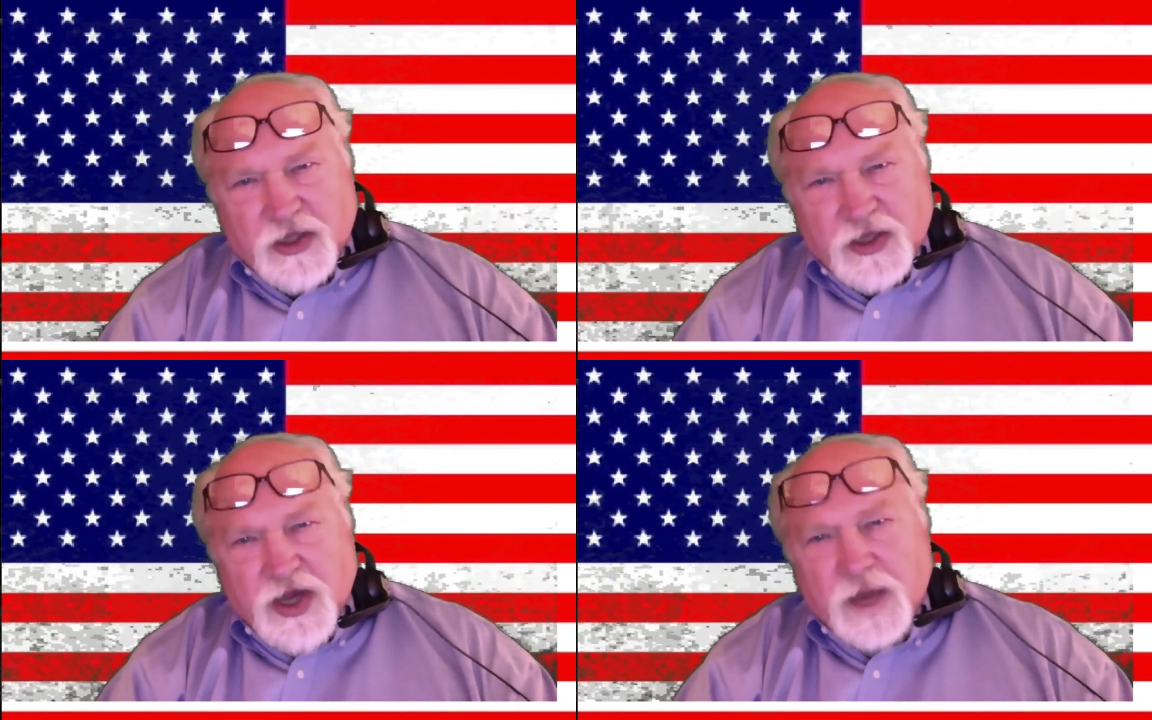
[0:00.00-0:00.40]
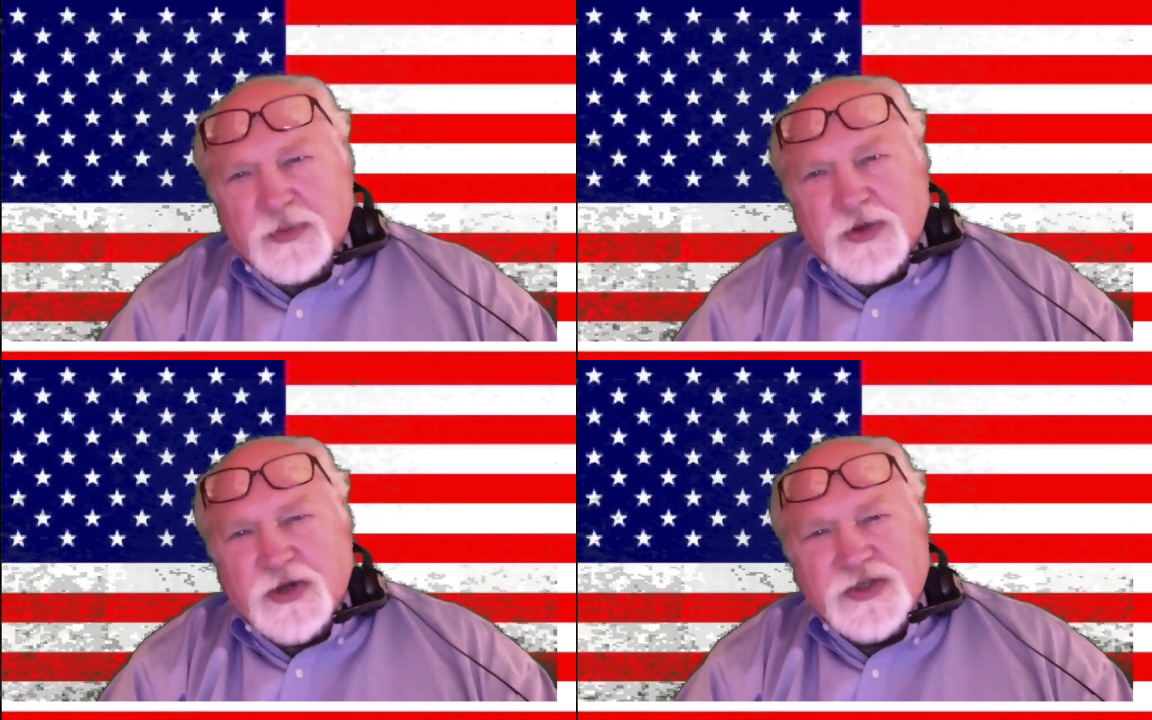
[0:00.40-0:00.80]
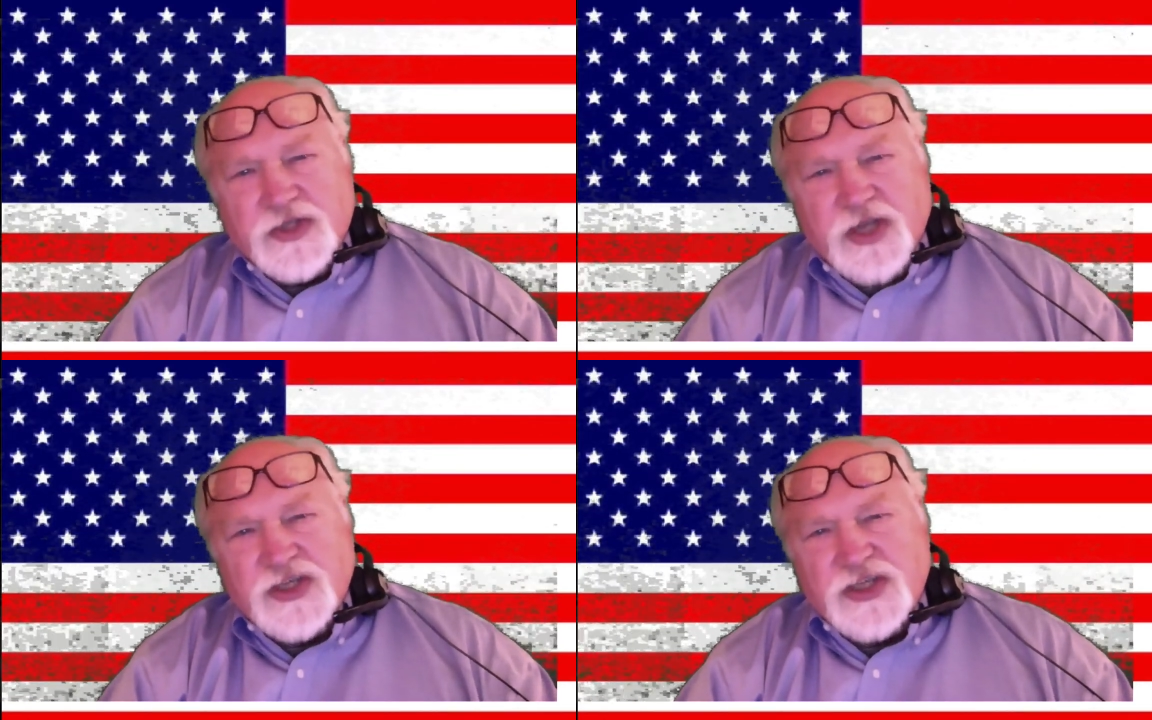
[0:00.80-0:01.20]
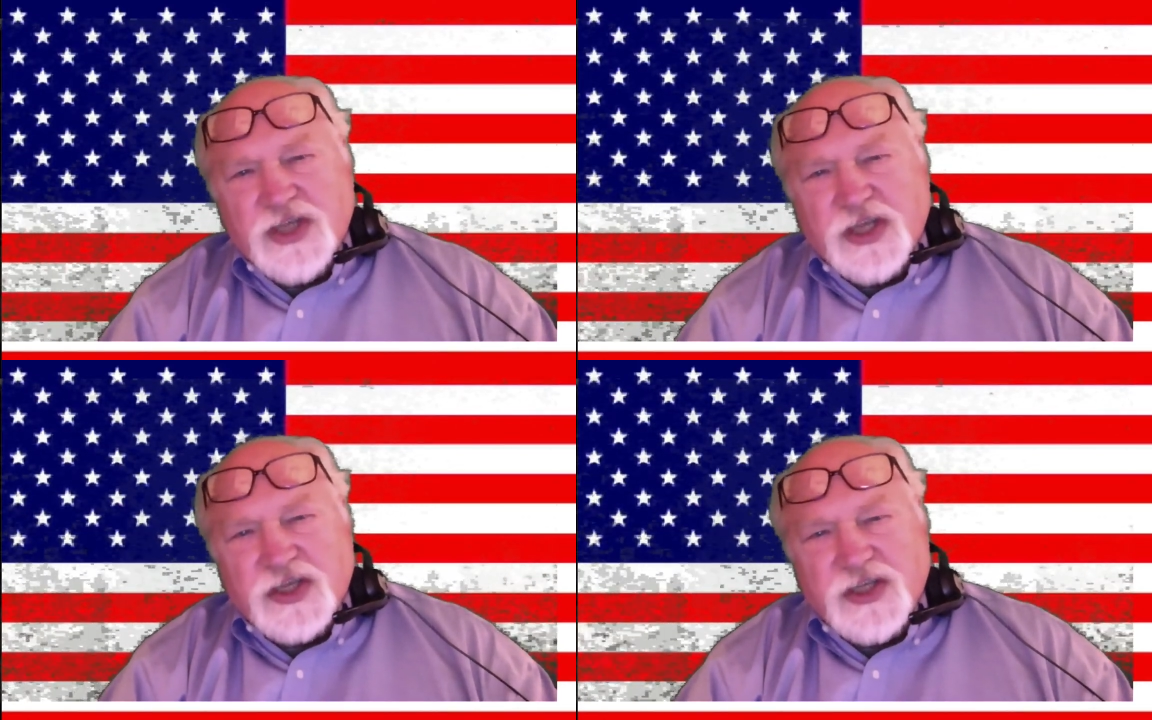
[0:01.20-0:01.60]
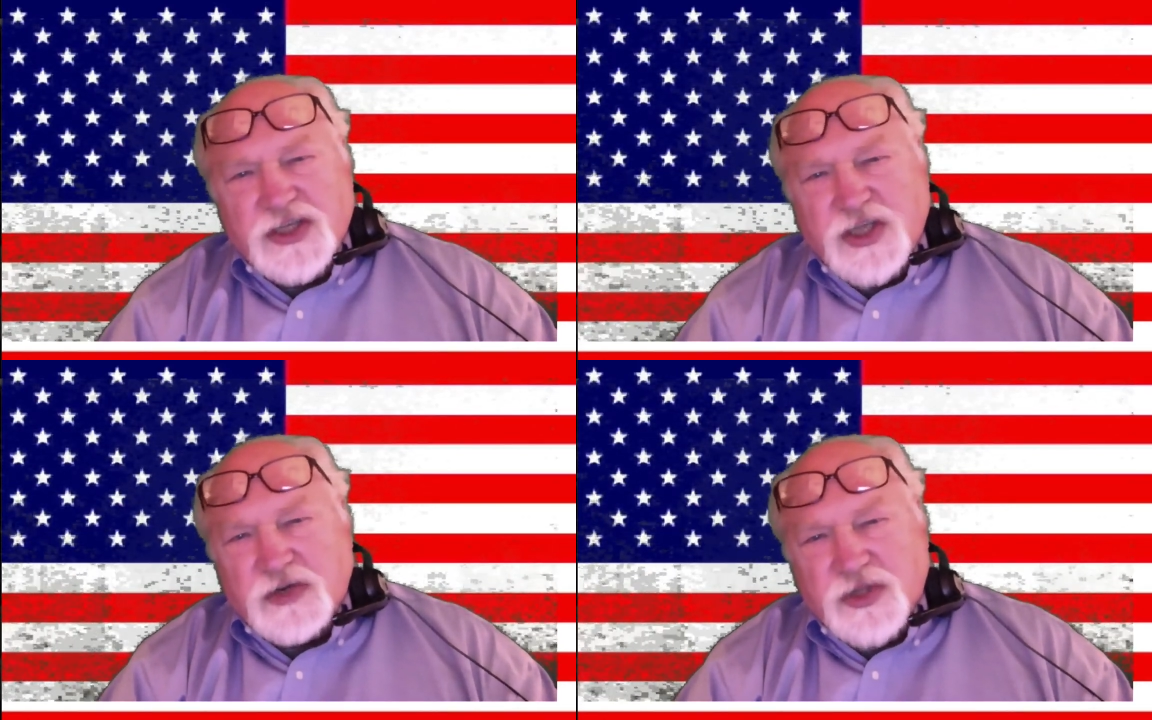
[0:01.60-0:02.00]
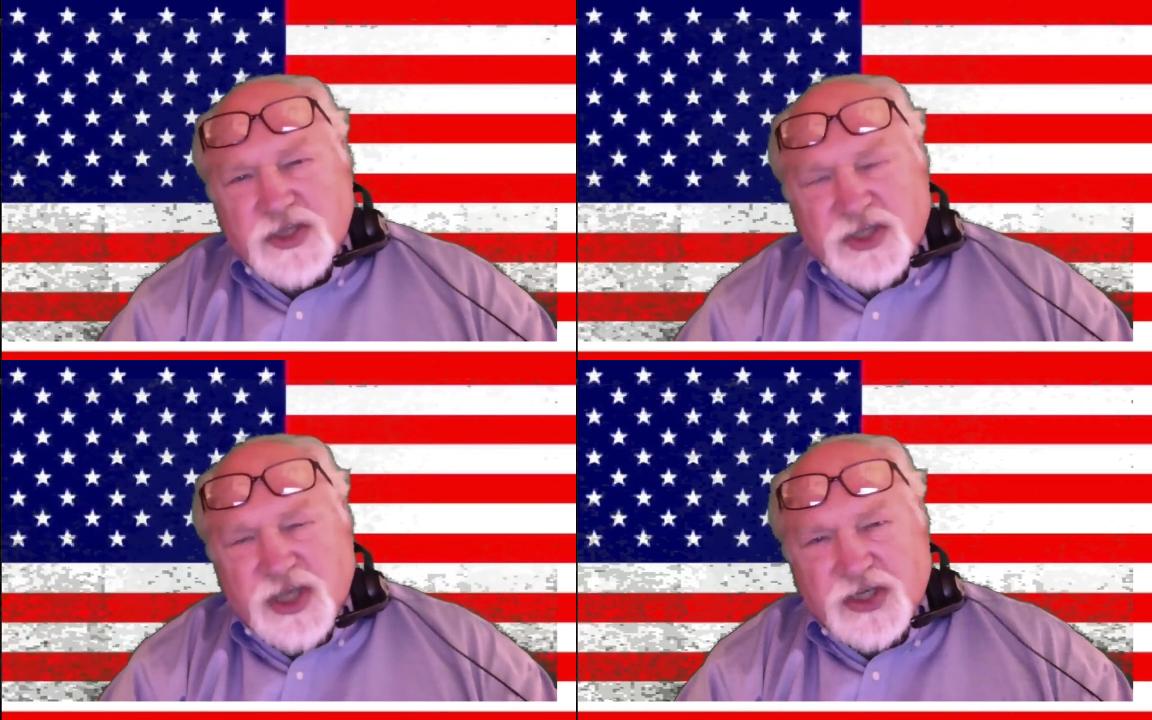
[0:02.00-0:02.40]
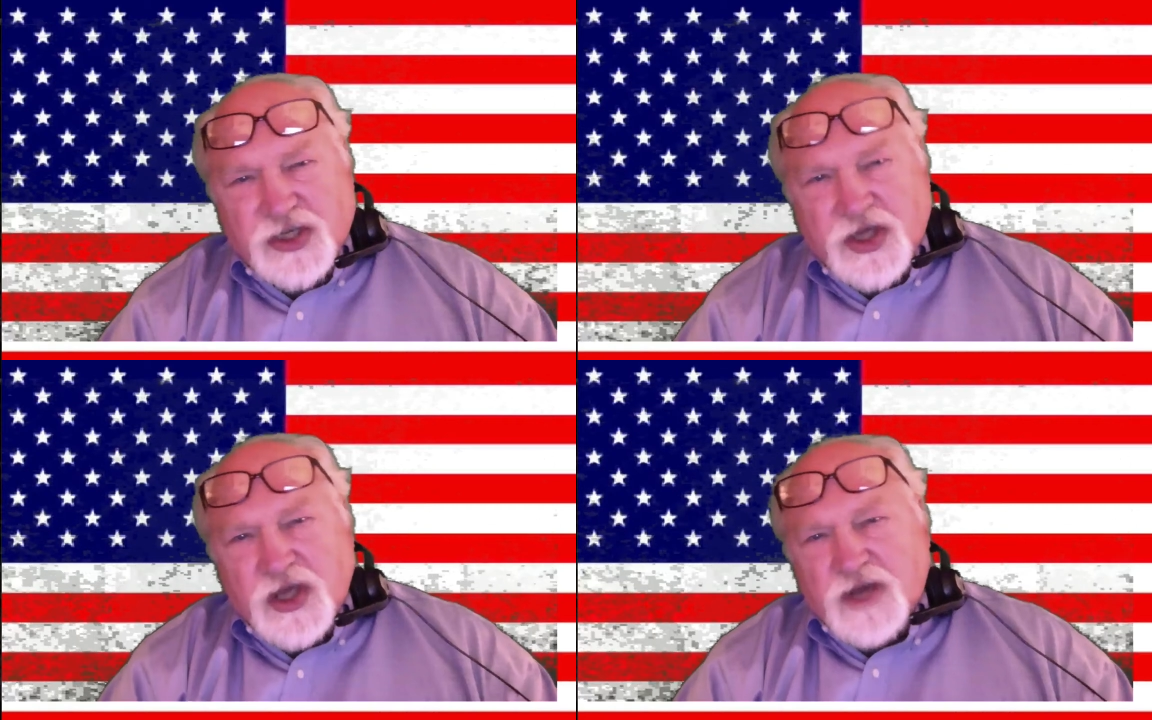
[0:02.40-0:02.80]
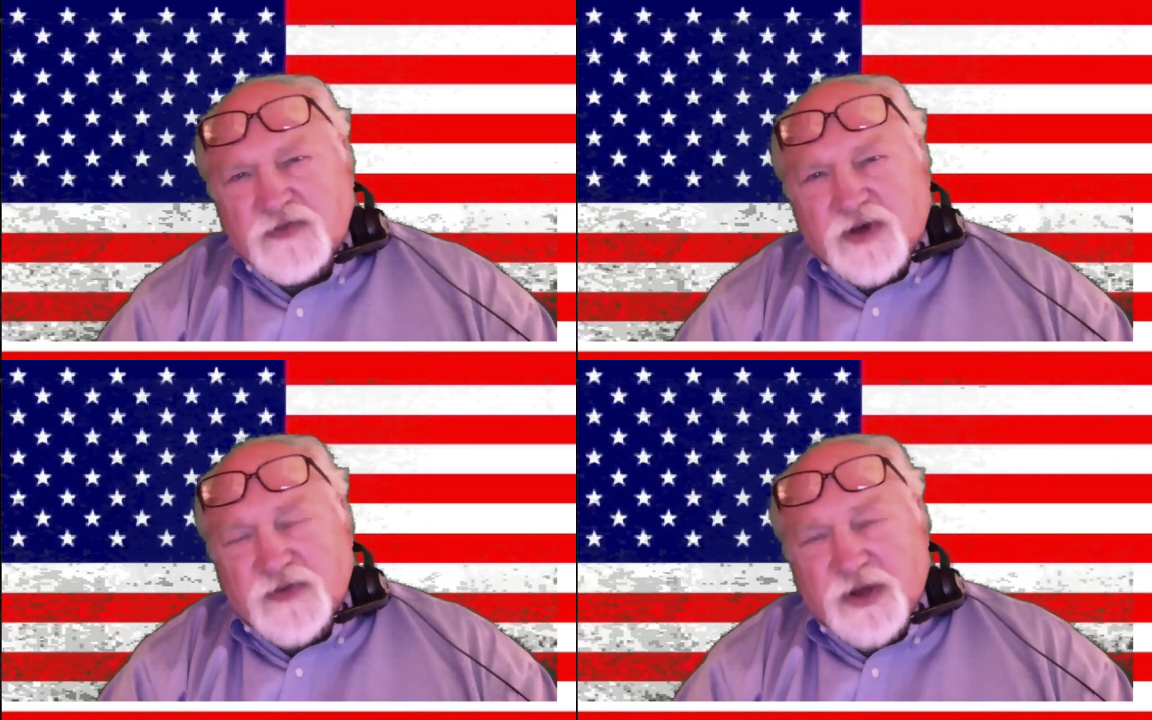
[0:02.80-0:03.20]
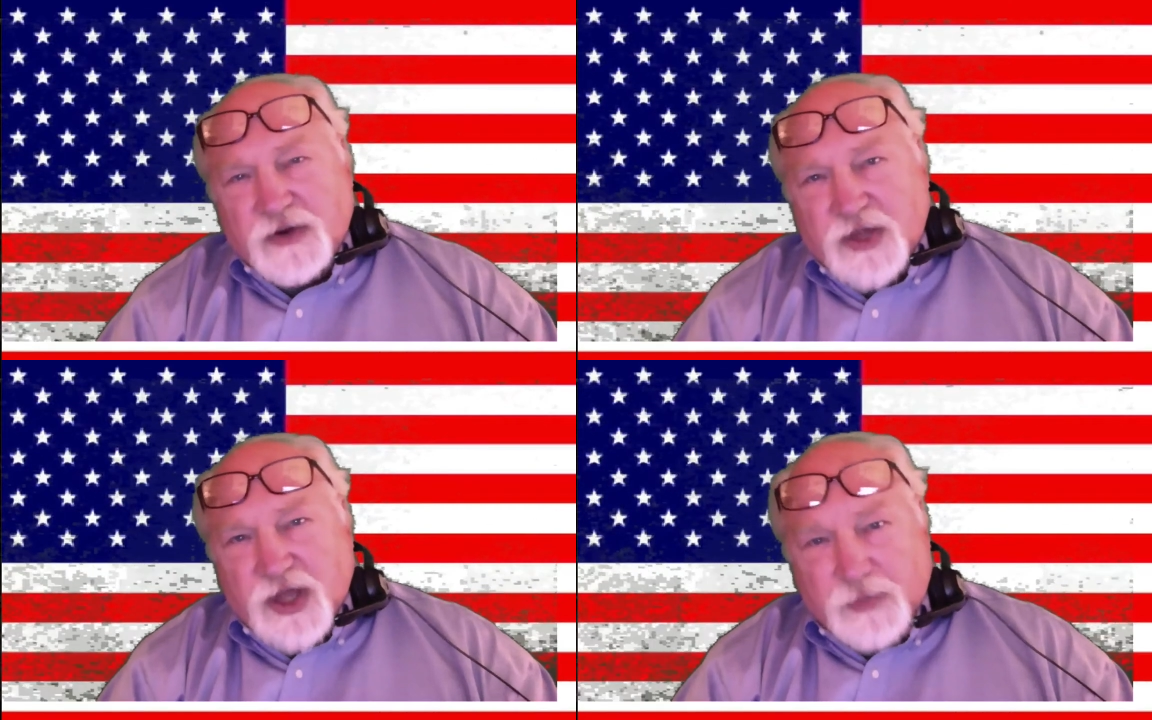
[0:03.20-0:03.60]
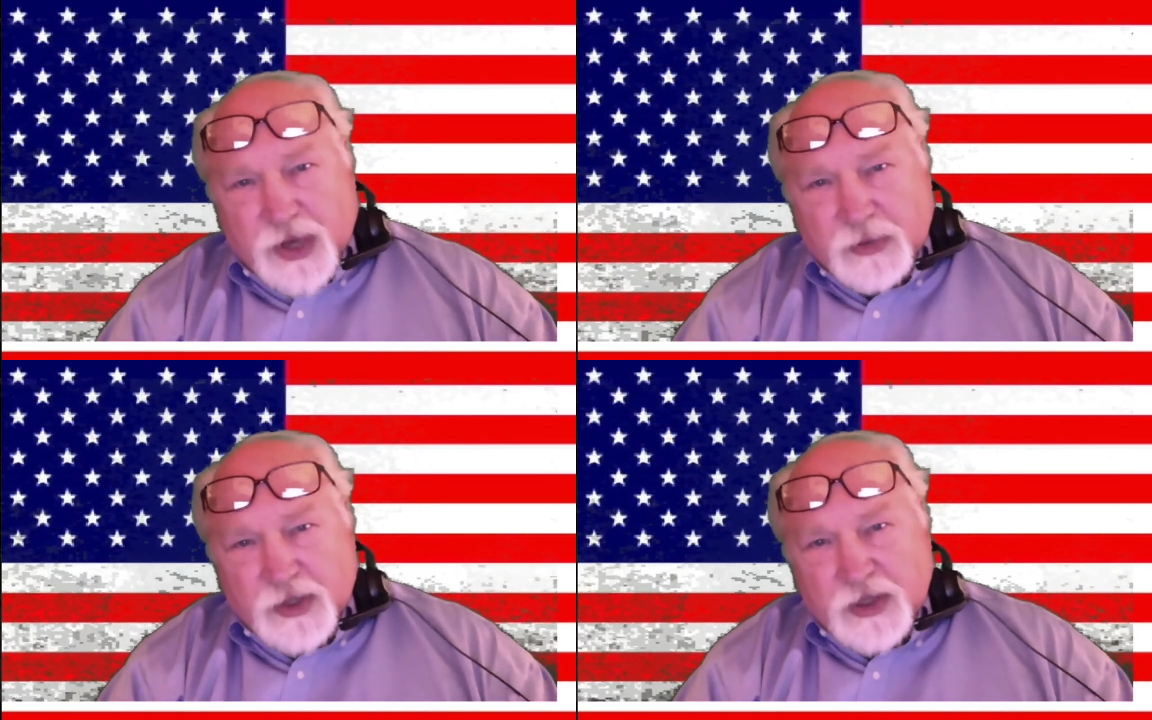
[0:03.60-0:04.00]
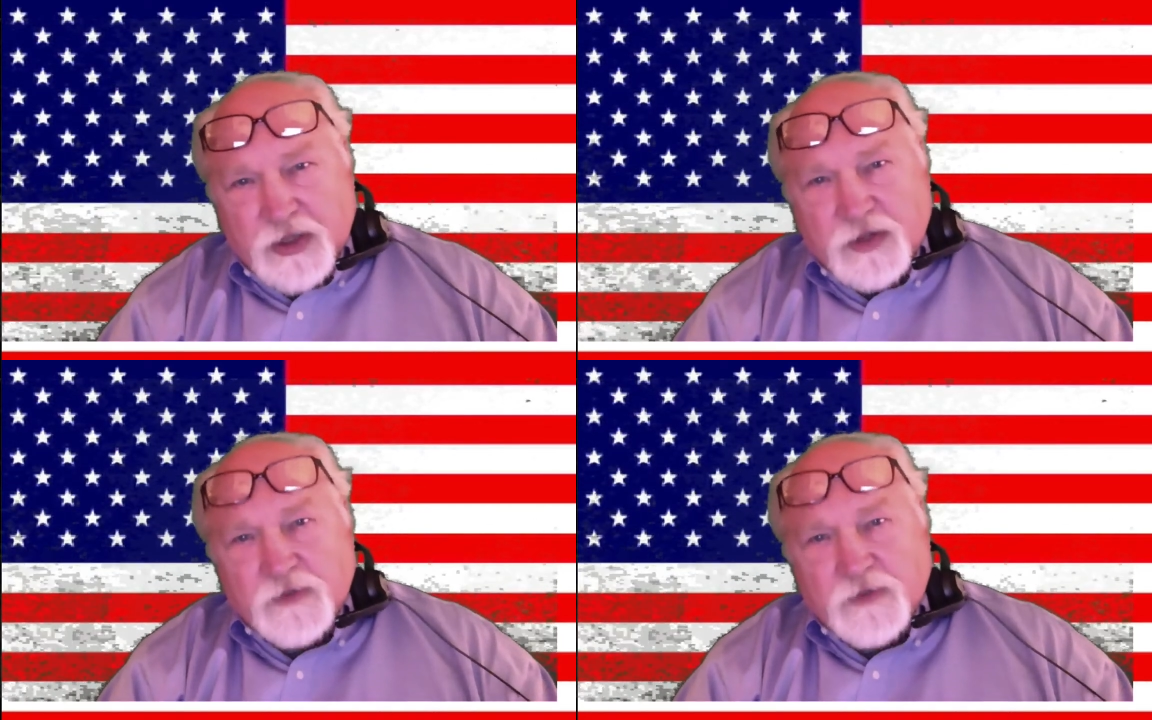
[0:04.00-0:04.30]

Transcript: I propose to legislate the decentralization of all federal, public,